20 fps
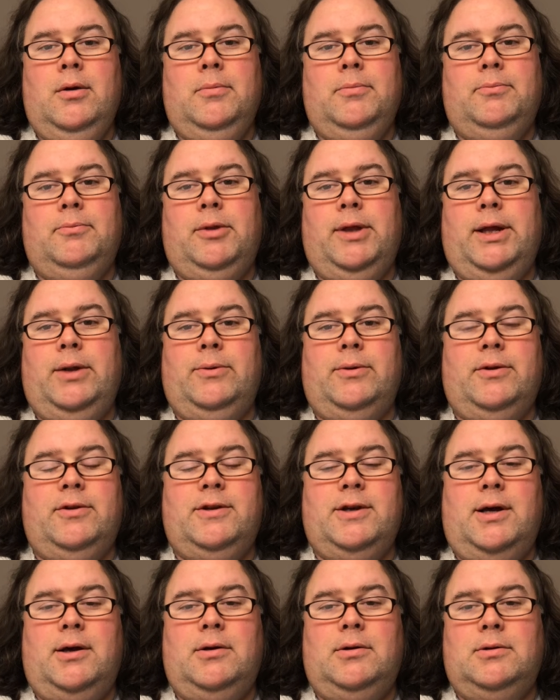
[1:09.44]
Played with
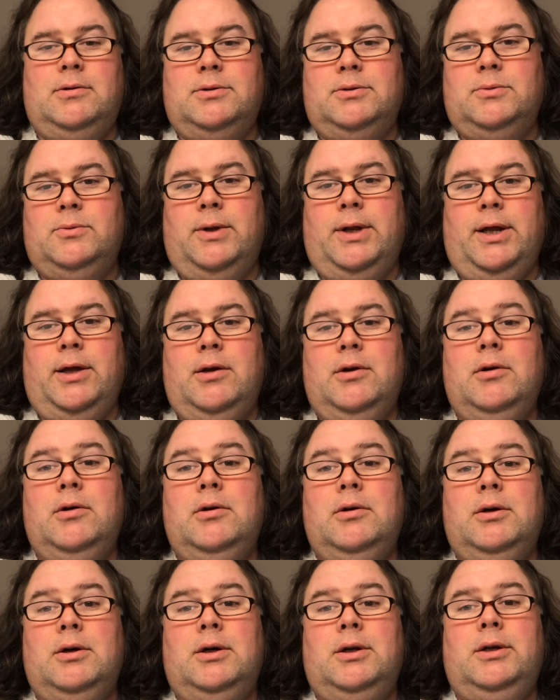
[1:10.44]
dolls when I
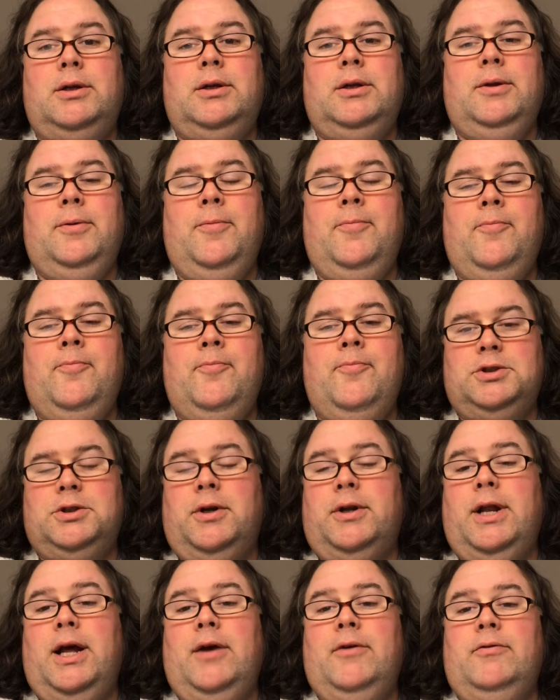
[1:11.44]
could.
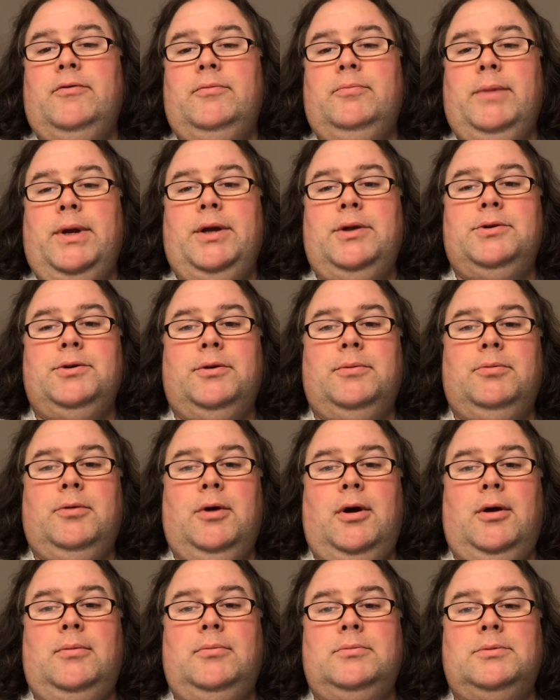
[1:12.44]
Started to have major
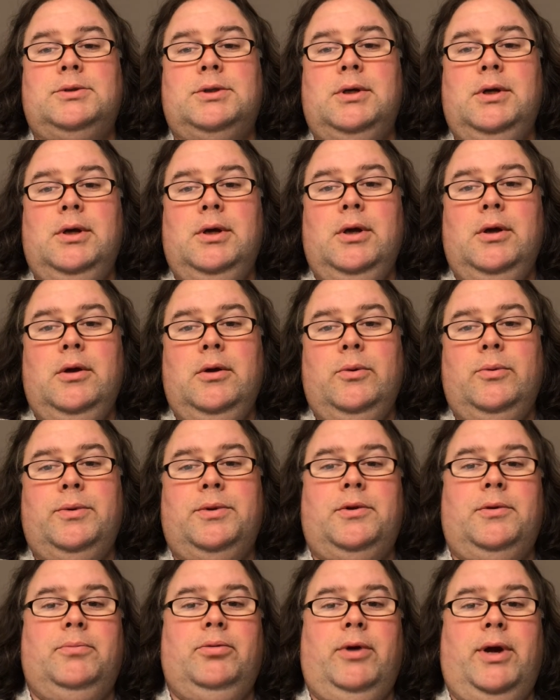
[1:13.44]
problems with
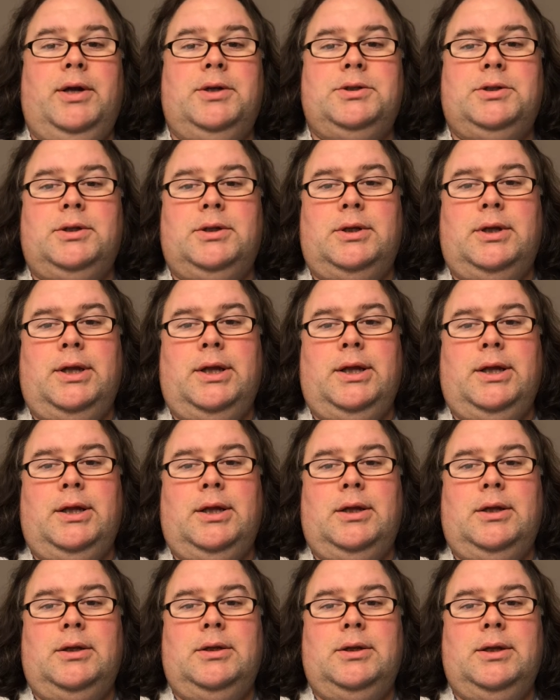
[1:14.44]
depression
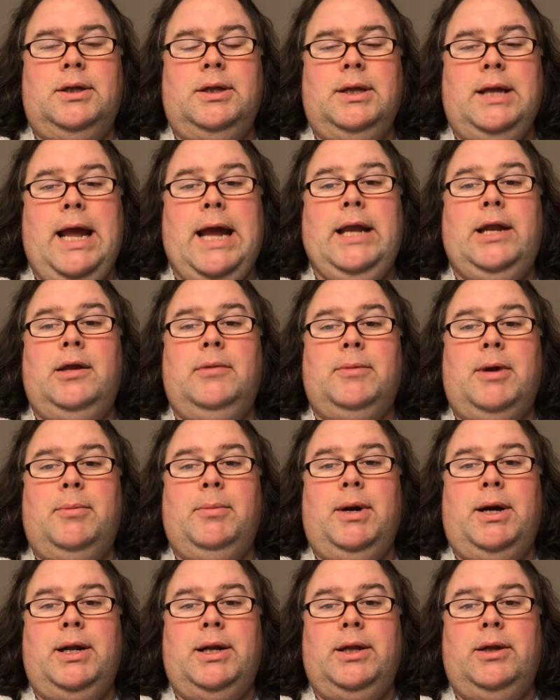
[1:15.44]
and hating my
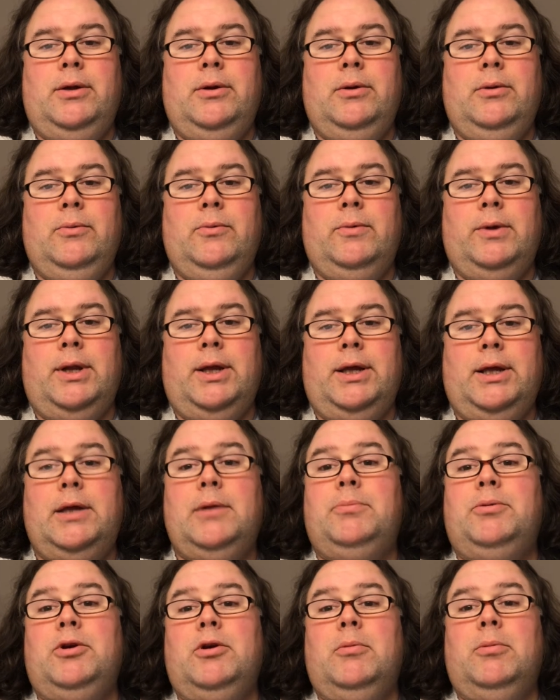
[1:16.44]
body when I
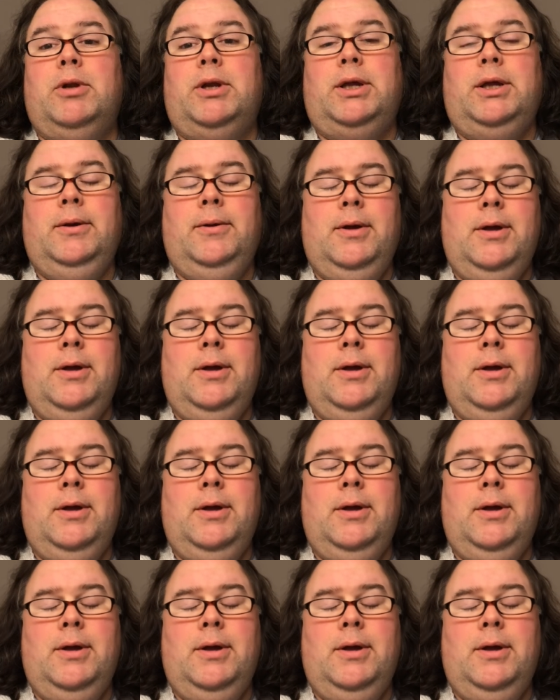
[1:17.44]
hit puberty.